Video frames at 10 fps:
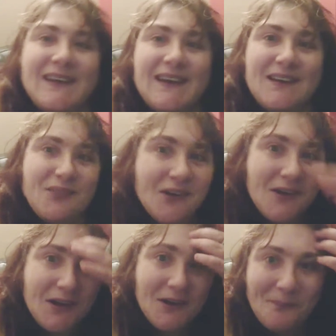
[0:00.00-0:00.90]

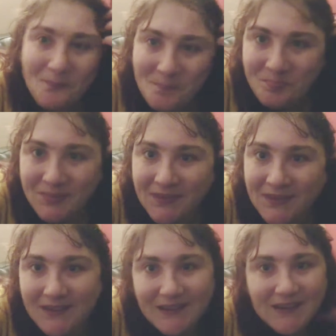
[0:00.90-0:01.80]

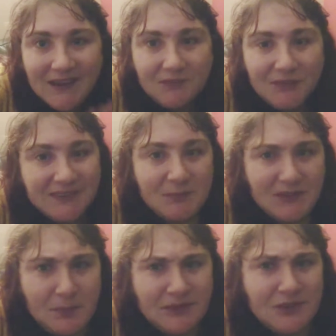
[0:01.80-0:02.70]
this seems a little
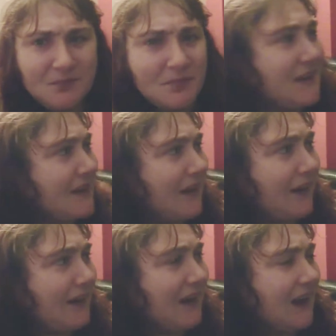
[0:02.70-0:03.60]
bit jumpy, or
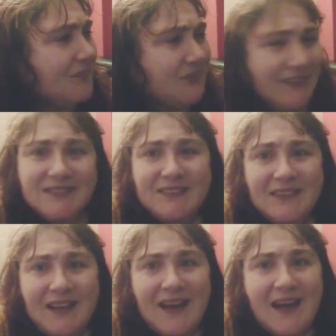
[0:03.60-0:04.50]
I've just
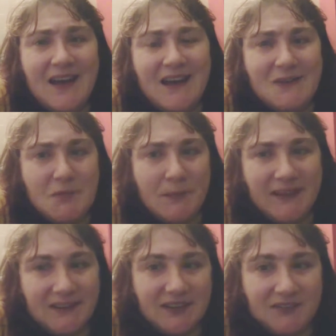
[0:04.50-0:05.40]
repeated
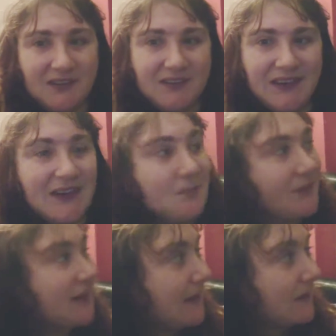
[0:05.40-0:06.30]
something I've said, but
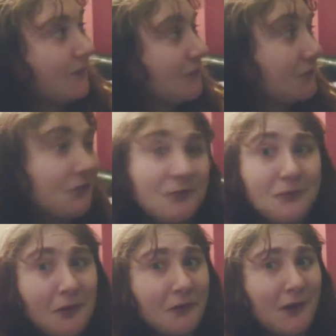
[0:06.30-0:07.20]
Ethan
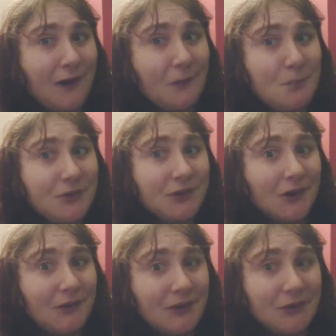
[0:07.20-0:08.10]
woke up, so
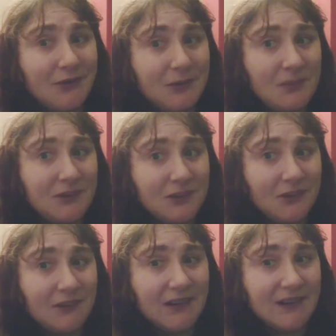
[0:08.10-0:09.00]
I just want to make
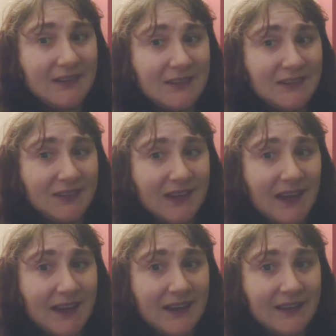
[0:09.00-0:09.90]
sure he's okay.
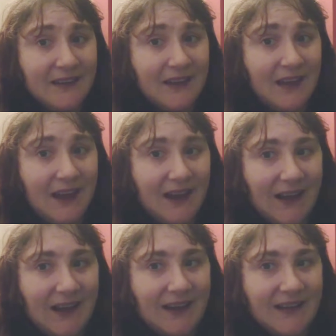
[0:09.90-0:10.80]

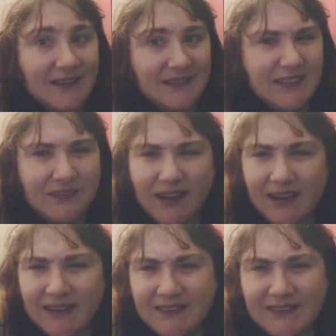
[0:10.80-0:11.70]
And he's fine,
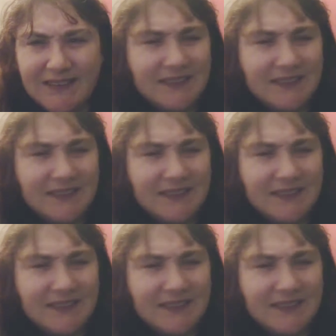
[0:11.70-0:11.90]
he's